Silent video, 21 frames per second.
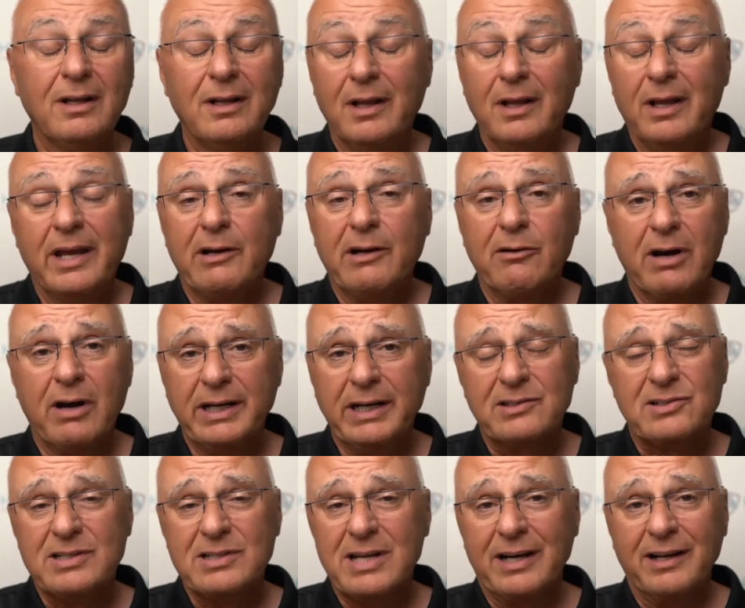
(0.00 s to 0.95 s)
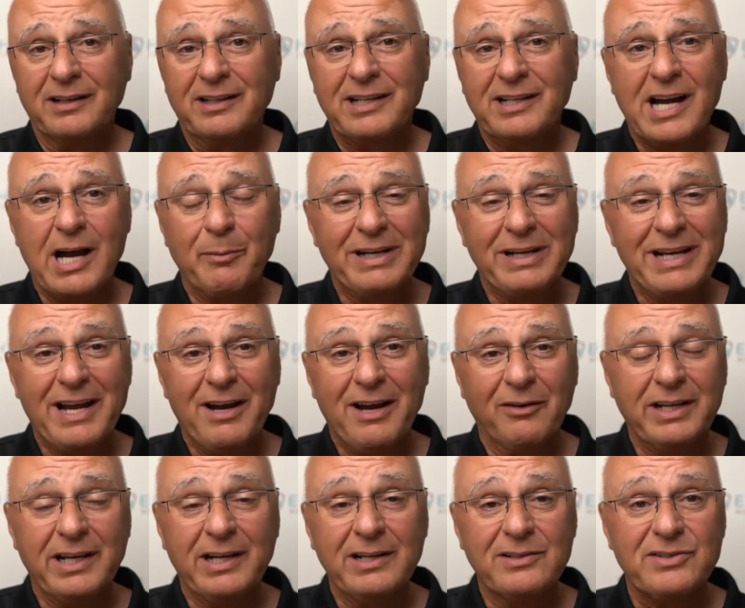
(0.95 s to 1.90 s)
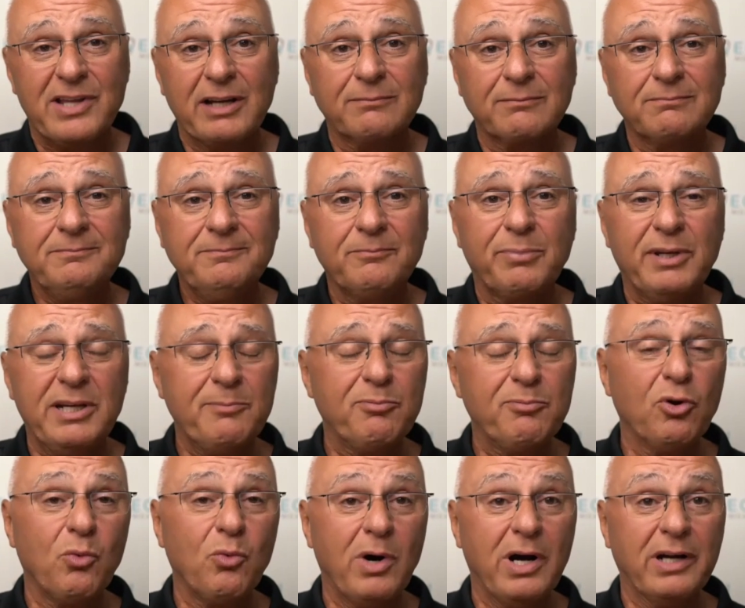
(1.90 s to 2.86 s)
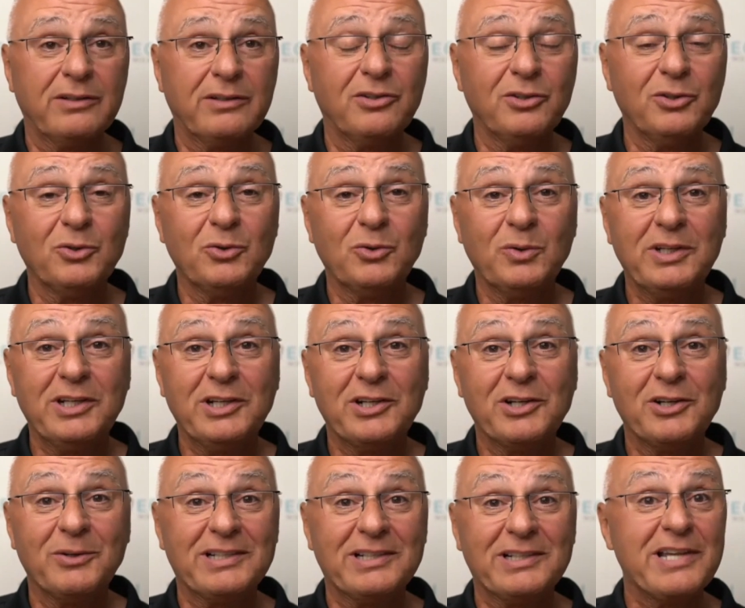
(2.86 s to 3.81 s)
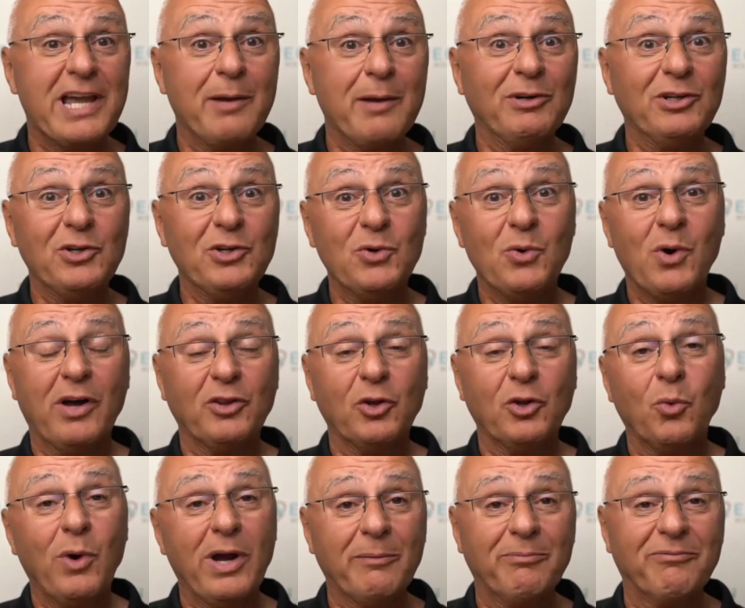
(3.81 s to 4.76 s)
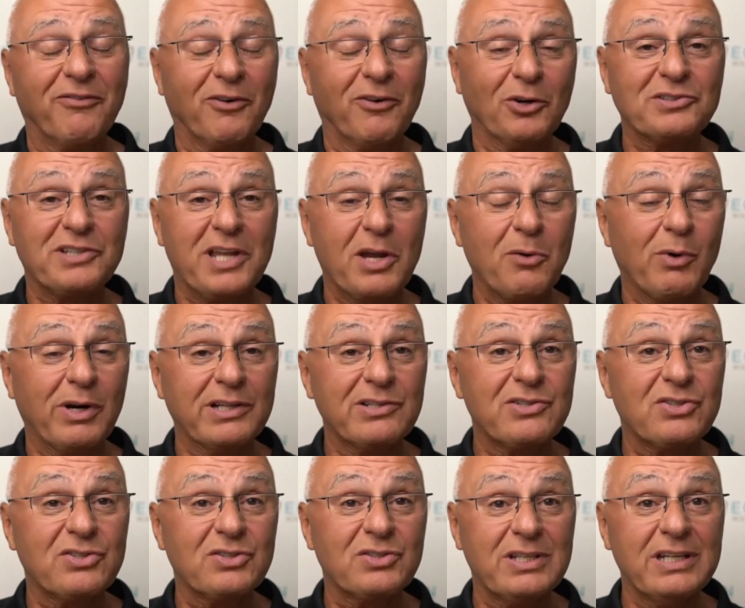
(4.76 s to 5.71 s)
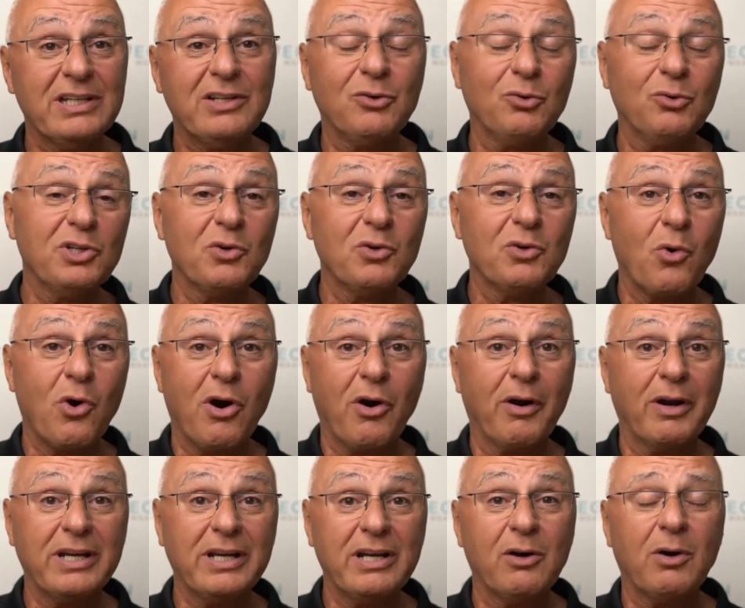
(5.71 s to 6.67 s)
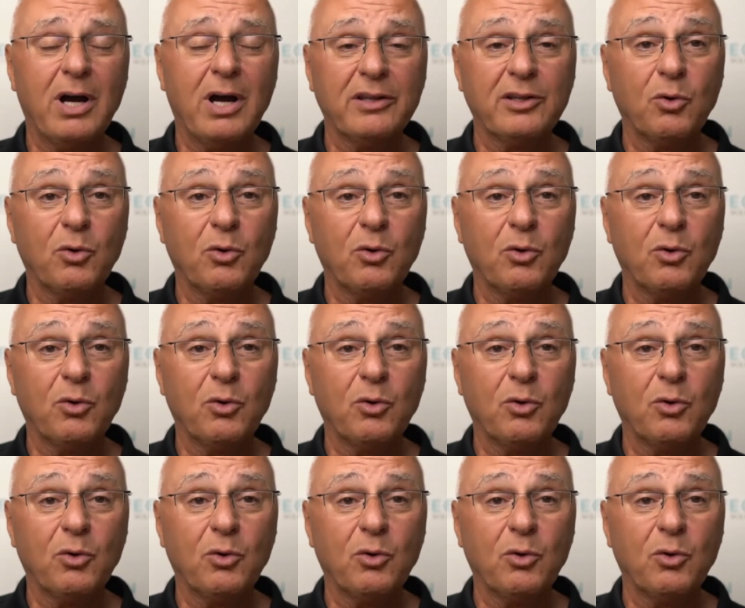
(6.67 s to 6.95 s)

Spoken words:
Hey, Ryan, it's not uncommon nowadays that people want to, examine you on the web first. They want to see who you are, on the